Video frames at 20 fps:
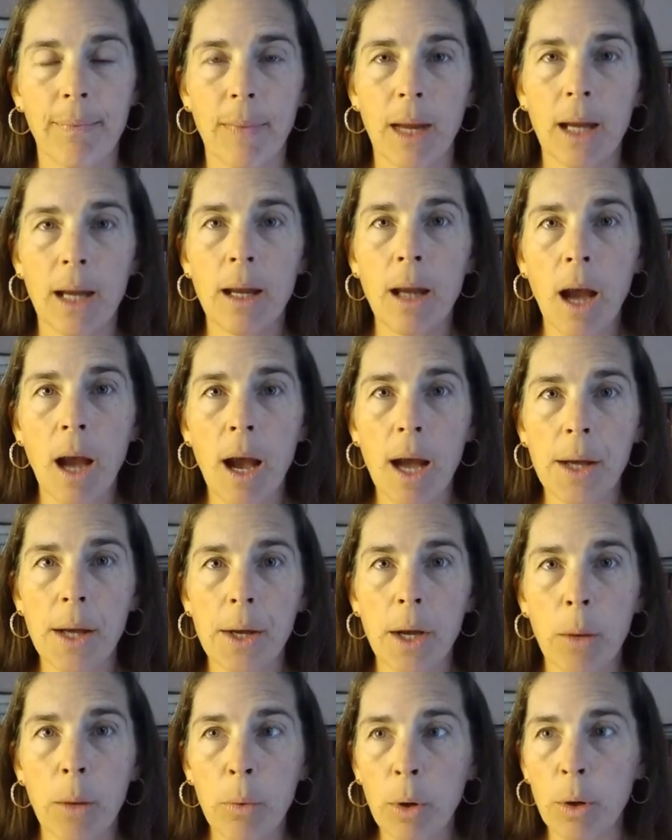
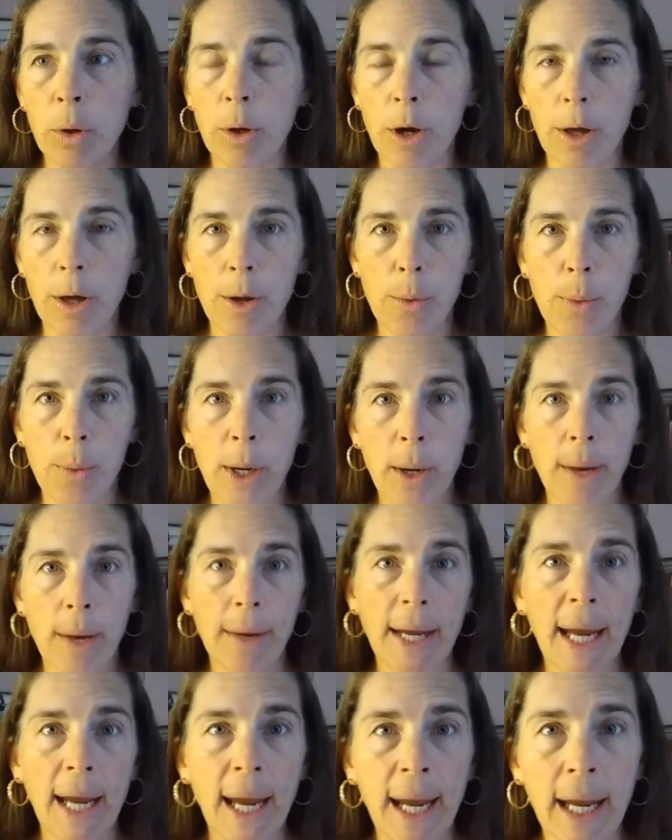not a ruler. We don't have a
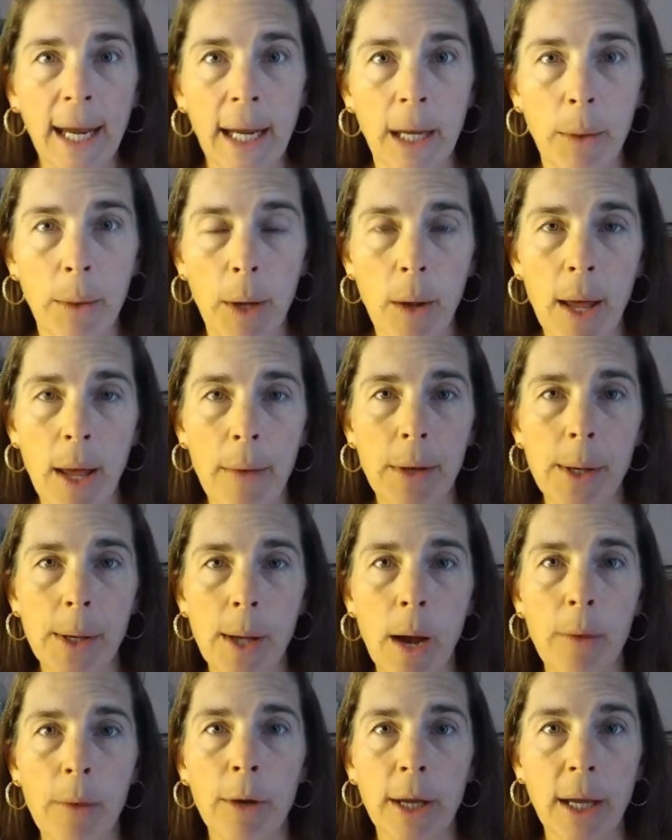king. We don't have a
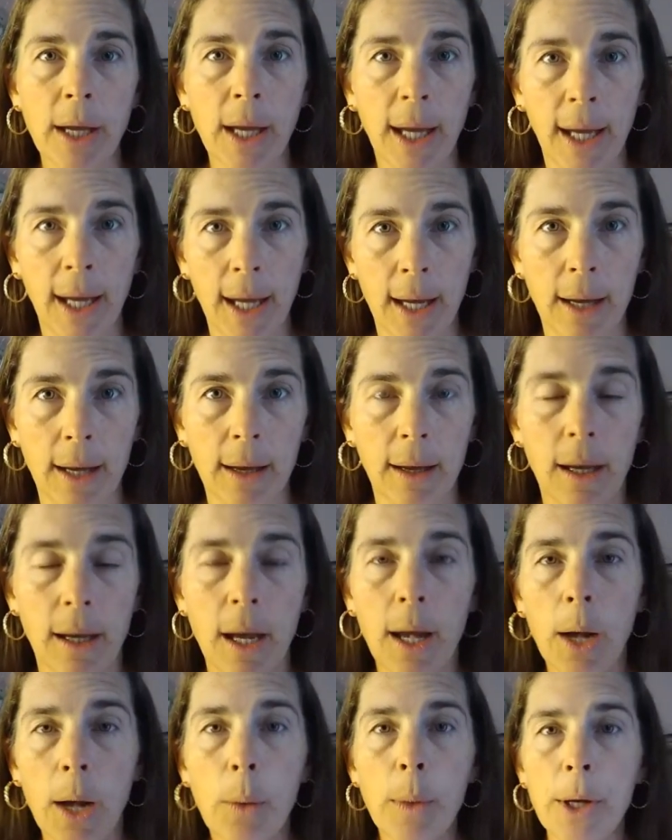sovereign king.
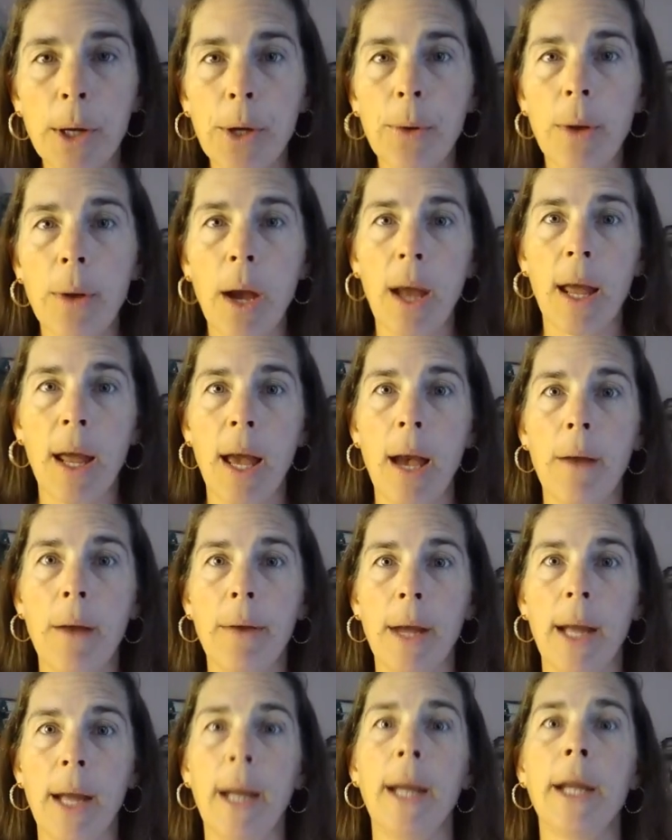We do not have
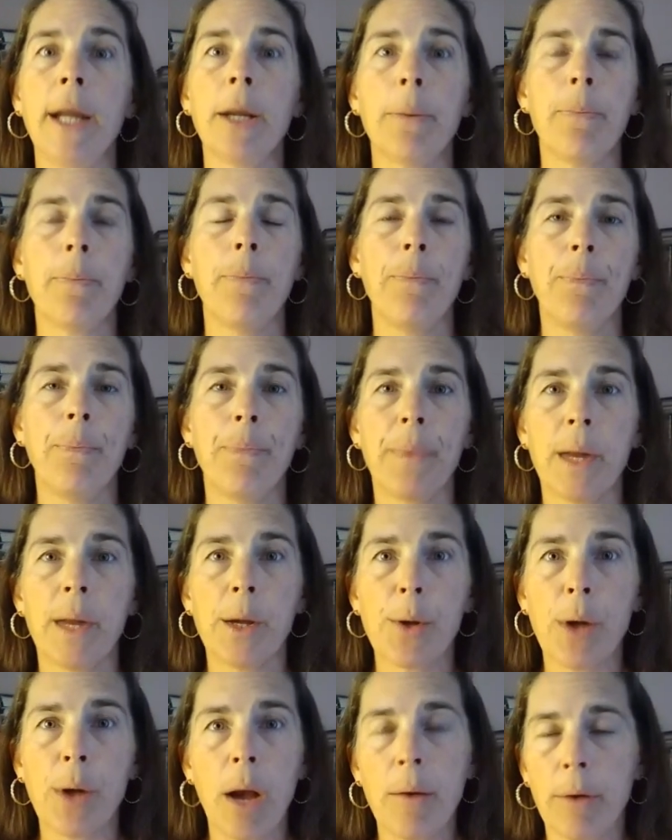a
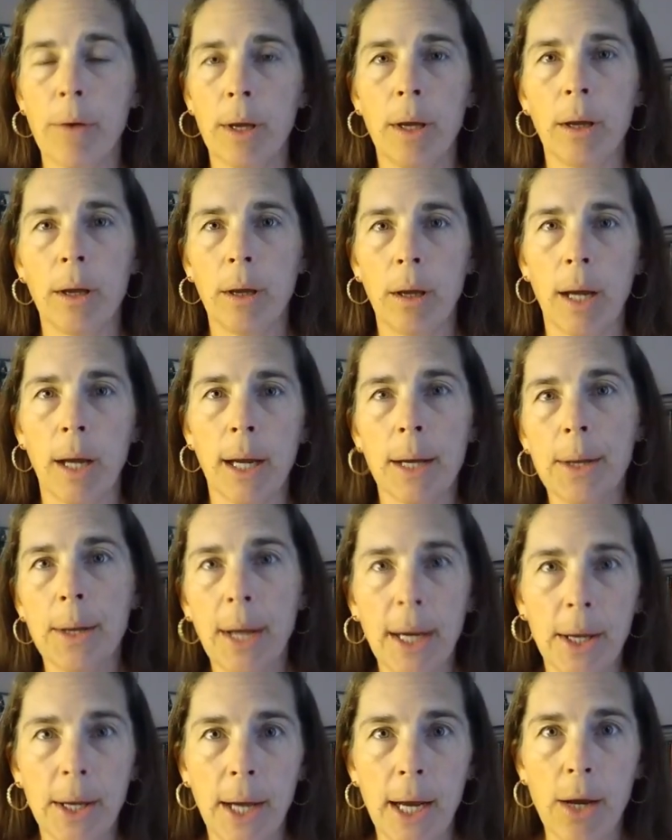sovereign, like a
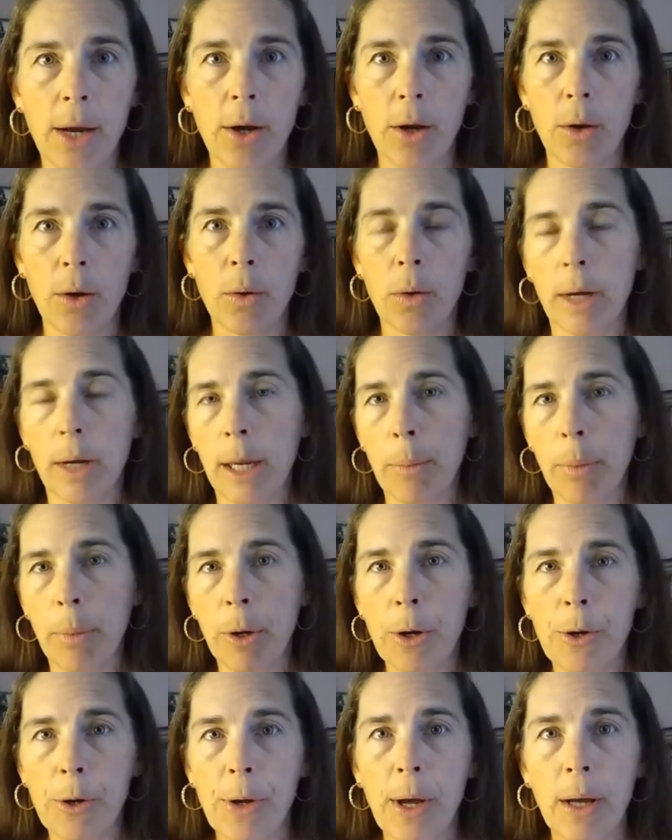dictator or a
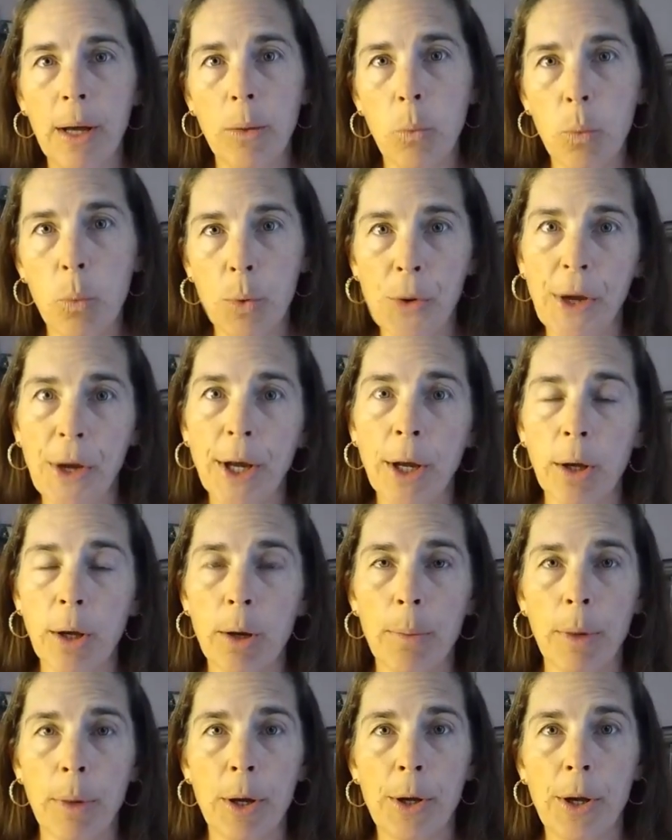person,
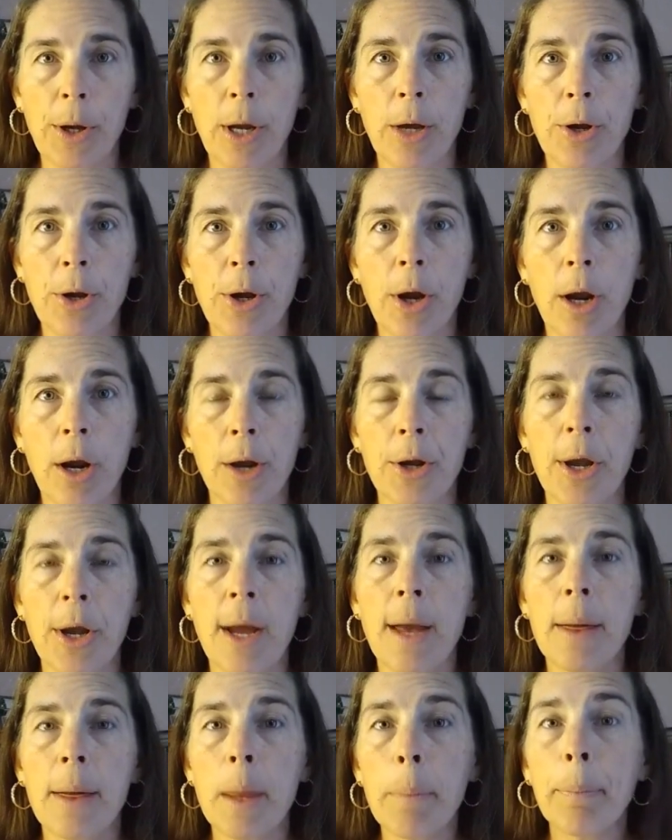singular person in charge.
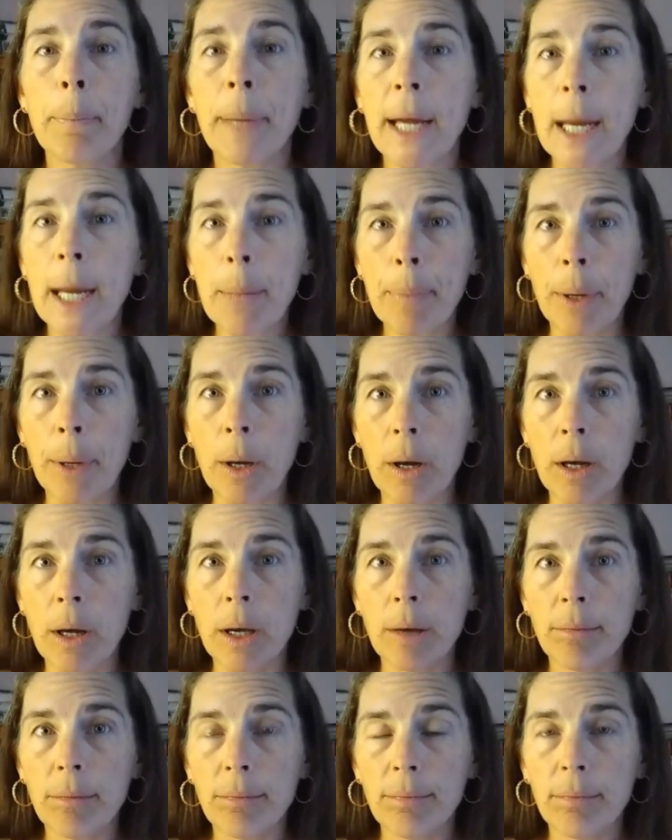The people